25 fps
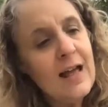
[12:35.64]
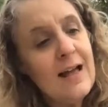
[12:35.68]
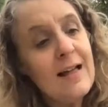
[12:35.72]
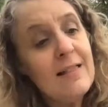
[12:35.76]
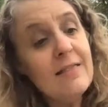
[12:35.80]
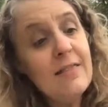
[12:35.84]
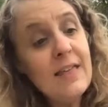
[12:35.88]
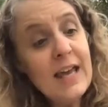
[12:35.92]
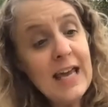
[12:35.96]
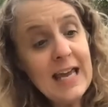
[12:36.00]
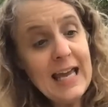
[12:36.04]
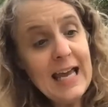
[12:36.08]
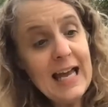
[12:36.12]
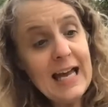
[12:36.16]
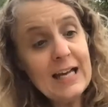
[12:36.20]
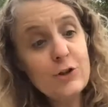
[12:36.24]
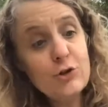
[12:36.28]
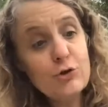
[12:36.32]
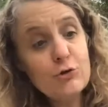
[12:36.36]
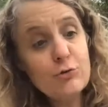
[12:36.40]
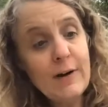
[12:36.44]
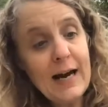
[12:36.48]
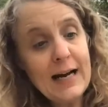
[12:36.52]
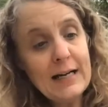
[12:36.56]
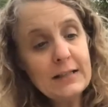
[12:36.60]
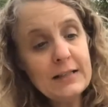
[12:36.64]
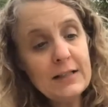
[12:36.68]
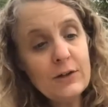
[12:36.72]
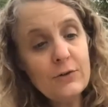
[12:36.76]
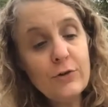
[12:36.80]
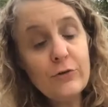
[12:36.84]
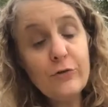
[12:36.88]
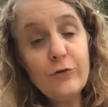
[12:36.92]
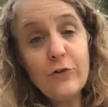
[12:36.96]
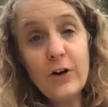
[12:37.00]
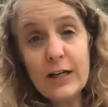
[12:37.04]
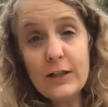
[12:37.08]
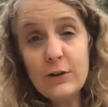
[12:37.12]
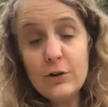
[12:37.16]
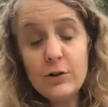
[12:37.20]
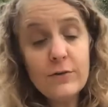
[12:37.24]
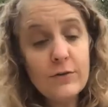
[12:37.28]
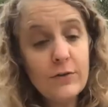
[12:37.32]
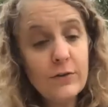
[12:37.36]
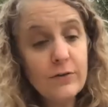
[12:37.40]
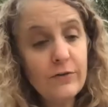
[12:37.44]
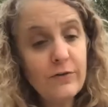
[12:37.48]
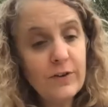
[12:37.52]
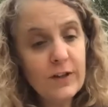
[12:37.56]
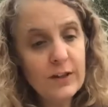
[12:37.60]
They had tracked down the finder of
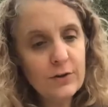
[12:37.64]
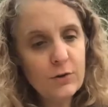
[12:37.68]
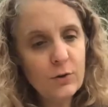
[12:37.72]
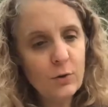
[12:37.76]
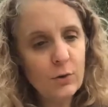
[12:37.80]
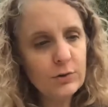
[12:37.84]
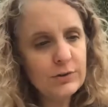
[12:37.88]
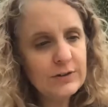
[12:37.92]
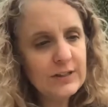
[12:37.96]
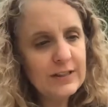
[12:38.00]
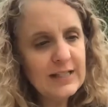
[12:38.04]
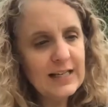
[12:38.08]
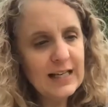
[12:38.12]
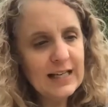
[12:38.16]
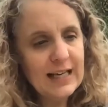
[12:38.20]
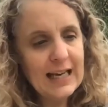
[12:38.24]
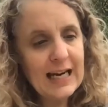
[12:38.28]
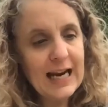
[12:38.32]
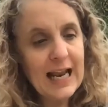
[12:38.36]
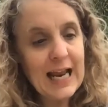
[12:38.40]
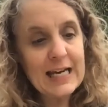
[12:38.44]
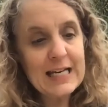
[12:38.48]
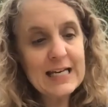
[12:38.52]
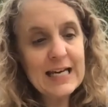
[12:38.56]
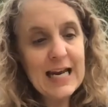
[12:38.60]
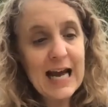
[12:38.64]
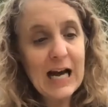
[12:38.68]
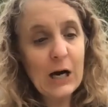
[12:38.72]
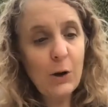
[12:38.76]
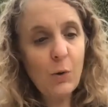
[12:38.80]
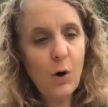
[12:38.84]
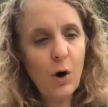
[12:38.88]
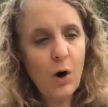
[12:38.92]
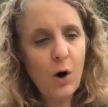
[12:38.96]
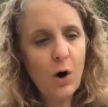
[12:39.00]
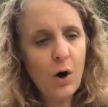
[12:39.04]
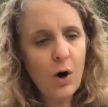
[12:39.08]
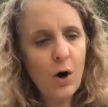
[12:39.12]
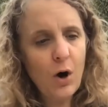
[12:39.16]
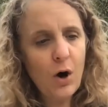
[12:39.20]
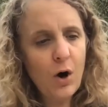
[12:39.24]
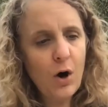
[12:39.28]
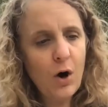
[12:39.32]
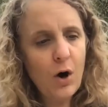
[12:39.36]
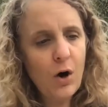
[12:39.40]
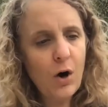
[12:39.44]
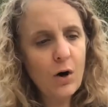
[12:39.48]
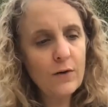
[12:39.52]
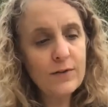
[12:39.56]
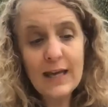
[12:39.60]
the 5th golden ticket, and now
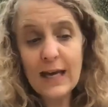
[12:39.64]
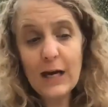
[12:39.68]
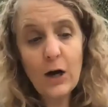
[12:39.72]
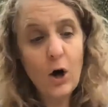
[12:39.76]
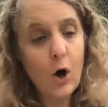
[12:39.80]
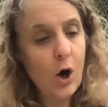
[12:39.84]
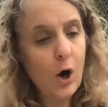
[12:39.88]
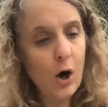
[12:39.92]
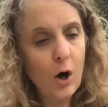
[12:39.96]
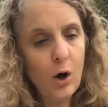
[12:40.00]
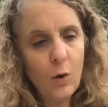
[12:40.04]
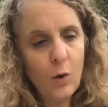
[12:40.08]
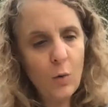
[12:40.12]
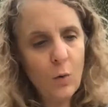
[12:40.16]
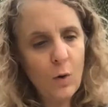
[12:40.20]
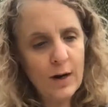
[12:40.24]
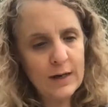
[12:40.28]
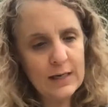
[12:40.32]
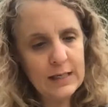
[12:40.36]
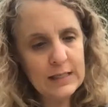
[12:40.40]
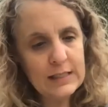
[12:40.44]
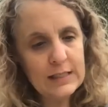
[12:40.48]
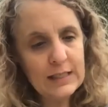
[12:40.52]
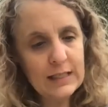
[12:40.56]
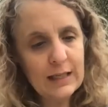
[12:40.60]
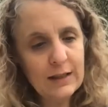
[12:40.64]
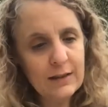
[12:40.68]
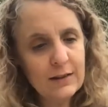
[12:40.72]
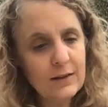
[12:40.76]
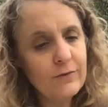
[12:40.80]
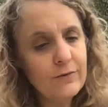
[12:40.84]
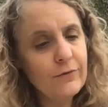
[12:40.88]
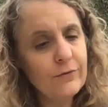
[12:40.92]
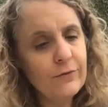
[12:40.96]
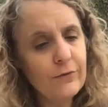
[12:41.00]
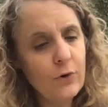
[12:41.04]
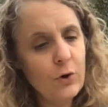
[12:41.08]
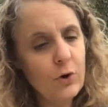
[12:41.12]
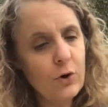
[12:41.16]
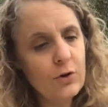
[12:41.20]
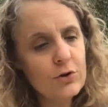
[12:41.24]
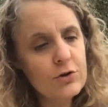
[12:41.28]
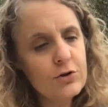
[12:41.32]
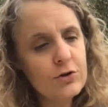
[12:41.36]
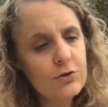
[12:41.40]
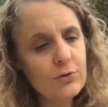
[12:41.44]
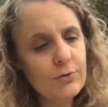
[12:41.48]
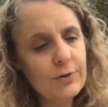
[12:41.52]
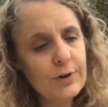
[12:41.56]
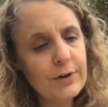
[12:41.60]
they all wanted to get the full
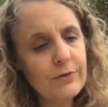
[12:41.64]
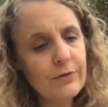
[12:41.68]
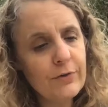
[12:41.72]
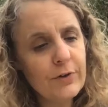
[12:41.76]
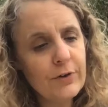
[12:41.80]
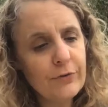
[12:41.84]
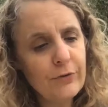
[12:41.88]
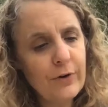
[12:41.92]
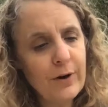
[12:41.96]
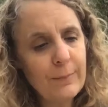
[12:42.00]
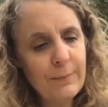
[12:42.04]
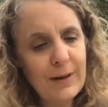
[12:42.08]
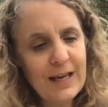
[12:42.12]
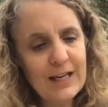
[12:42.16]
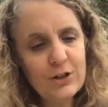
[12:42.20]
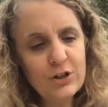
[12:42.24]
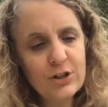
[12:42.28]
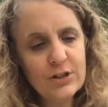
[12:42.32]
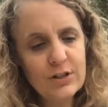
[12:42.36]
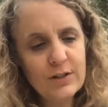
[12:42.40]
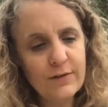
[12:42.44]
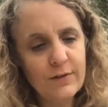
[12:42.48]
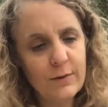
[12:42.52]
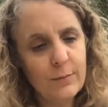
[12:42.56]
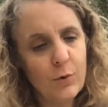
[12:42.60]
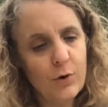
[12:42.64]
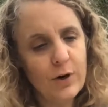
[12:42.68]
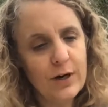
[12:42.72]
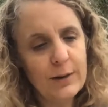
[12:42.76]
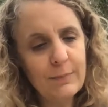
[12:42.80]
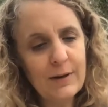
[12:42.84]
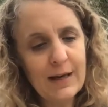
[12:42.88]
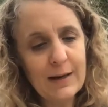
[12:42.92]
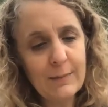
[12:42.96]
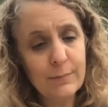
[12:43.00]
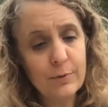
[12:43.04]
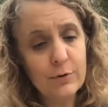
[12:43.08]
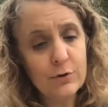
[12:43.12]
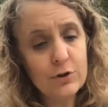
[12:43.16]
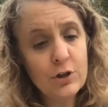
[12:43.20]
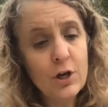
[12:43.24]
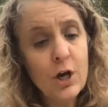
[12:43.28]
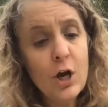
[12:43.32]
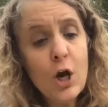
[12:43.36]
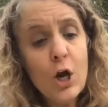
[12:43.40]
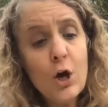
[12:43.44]
story for the front pages of the morning papers.